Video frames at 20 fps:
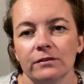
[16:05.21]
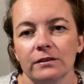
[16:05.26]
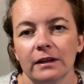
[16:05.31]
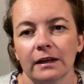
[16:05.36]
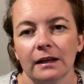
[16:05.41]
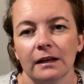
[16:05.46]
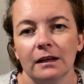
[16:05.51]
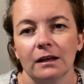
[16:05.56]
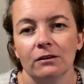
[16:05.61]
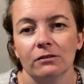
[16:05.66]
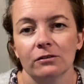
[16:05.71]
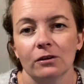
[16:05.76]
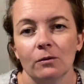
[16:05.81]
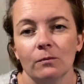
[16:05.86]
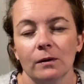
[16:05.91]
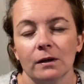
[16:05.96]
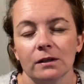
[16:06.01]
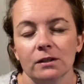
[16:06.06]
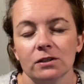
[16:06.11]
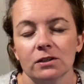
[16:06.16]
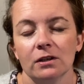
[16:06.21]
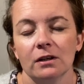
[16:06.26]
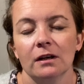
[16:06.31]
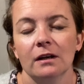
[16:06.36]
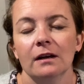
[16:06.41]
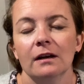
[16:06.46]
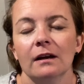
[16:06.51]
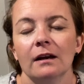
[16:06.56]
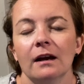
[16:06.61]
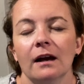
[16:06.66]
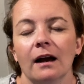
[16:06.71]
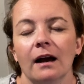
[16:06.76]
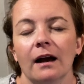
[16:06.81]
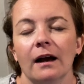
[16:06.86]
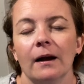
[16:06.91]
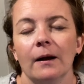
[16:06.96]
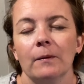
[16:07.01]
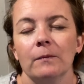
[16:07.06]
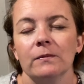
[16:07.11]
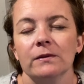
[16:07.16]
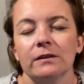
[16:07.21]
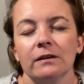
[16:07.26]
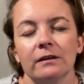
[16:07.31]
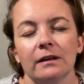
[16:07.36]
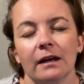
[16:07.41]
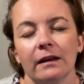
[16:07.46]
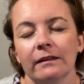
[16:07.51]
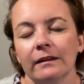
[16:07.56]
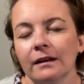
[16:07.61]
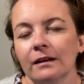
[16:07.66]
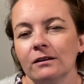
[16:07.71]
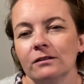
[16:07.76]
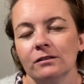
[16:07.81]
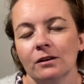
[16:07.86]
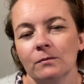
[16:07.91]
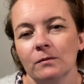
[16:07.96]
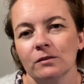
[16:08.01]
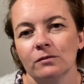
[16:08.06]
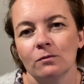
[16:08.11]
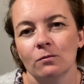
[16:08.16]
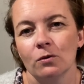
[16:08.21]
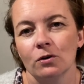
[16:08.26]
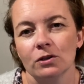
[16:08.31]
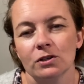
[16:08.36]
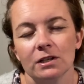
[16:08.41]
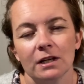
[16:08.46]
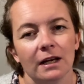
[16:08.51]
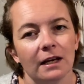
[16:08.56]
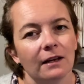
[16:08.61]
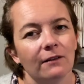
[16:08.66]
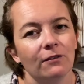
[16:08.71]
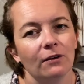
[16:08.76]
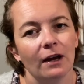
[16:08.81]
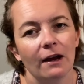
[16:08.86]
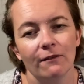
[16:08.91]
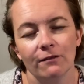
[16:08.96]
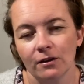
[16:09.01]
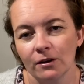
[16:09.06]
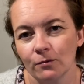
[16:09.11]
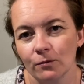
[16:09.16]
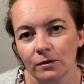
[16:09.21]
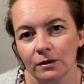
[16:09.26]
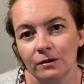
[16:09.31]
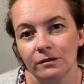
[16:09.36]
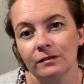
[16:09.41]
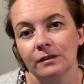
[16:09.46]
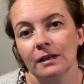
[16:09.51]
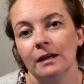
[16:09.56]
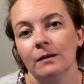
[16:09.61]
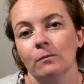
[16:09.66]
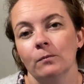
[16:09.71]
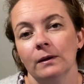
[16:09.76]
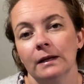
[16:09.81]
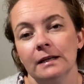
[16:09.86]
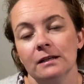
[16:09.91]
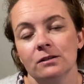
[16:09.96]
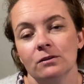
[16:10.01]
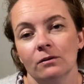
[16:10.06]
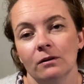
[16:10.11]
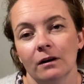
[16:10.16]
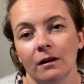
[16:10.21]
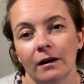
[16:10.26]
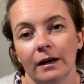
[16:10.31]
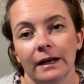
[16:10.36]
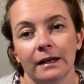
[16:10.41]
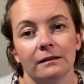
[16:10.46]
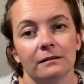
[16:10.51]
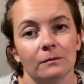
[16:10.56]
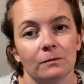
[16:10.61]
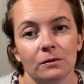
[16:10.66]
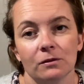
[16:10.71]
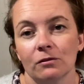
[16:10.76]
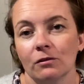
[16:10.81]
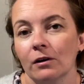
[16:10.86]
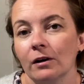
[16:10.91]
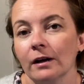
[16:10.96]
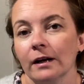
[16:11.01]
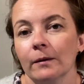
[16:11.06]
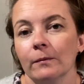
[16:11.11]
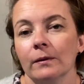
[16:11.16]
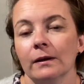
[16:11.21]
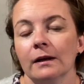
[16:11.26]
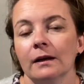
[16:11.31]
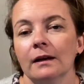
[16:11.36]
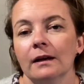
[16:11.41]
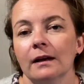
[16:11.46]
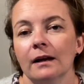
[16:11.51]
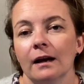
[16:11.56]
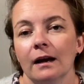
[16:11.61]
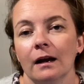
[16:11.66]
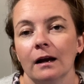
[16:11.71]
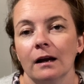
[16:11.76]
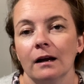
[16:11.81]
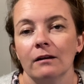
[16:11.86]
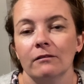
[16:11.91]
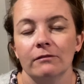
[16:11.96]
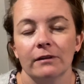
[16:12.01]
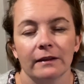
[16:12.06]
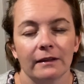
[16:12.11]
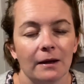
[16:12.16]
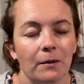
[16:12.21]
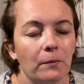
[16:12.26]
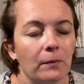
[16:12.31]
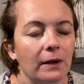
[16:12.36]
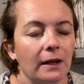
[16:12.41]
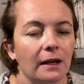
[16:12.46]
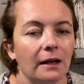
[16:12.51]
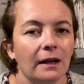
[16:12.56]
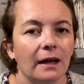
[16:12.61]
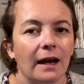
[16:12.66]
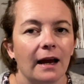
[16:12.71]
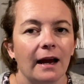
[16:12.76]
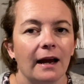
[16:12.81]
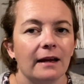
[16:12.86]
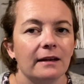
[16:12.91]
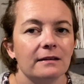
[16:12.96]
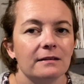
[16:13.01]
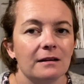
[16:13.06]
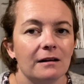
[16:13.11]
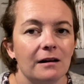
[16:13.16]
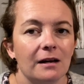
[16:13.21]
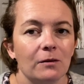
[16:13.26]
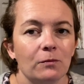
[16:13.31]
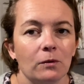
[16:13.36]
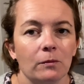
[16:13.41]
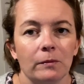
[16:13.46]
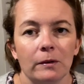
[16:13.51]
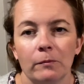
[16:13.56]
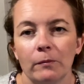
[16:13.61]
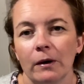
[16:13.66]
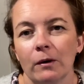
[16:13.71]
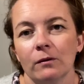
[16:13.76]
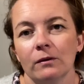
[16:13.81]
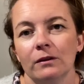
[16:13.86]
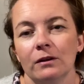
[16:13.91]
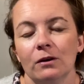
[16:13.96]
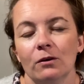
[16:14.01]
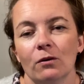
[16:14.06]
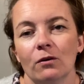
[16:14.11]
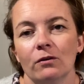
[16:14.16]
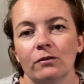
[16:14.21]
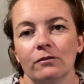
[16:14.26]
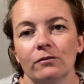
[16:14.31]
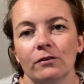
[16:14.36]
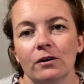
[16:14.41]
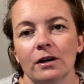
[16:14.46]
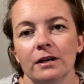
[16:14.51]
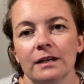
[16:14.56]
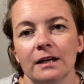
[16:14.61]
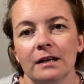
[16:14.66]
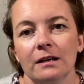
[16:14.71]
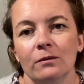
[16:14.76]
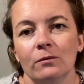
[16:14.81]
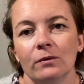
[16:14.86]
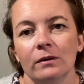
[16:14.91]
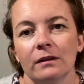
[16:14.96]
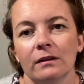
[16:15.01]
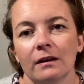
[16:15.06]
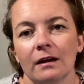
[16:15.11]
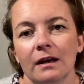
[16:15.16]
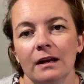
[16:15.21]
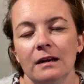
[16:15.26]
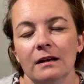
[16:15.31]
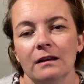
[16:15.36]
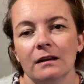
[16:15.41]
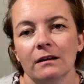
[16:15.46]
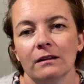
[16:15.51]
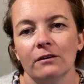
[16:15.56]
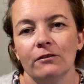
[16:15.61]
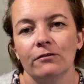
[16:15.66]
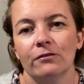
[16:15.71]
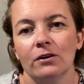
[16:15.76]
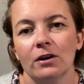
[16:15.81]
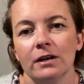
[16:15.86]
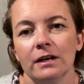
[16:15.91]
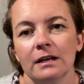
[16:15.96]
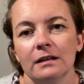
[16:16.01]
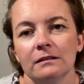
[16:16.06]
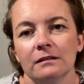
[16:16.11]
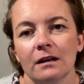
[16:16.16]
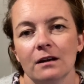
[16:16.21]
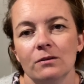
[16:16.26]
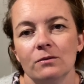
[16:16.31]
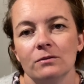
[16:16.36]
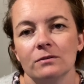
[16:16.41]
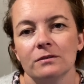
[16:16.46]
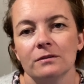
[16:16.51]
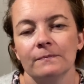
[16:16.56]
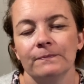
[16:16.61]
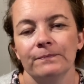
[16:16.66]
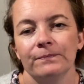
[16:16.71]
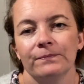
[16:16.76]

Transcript: Thank you so much. So yeah, thank you so much for watching. If you have liked what you've seen, please do like, subscribe, ring that bell, and I will be back with you on Friday with another Friday Sews.